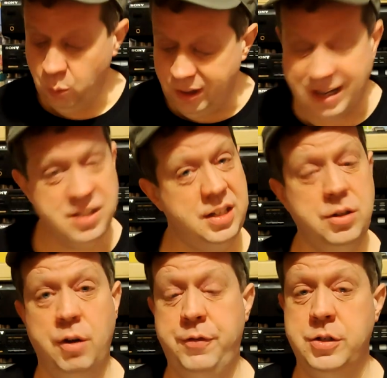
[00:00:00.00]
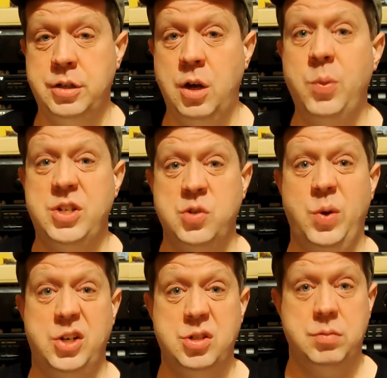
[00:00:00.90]
Well, I still don't officially know which is
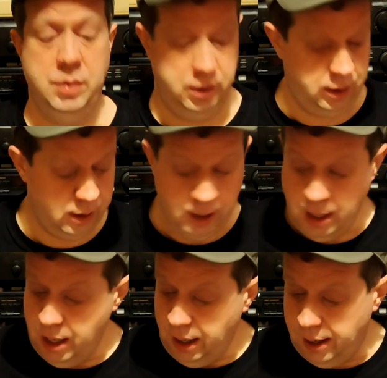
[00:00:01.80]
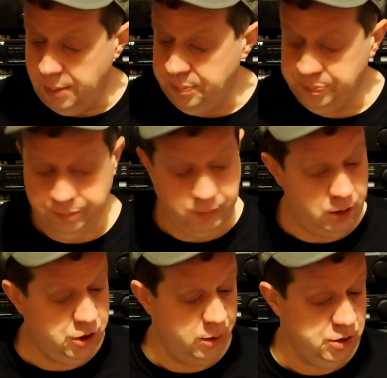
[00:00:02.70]
which, really.
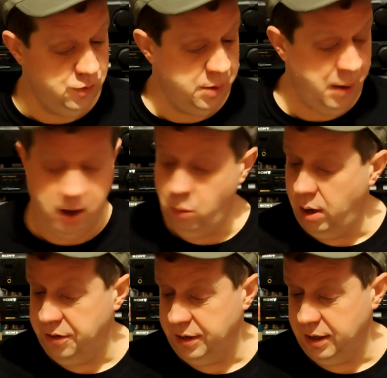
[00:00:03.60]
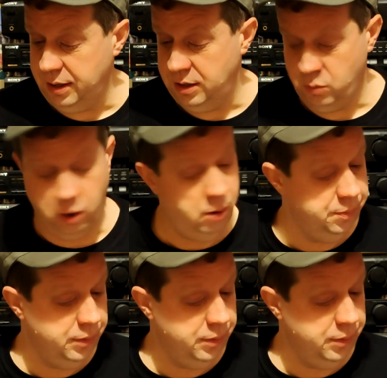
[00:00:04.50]
So it doesn't really matter what I think is what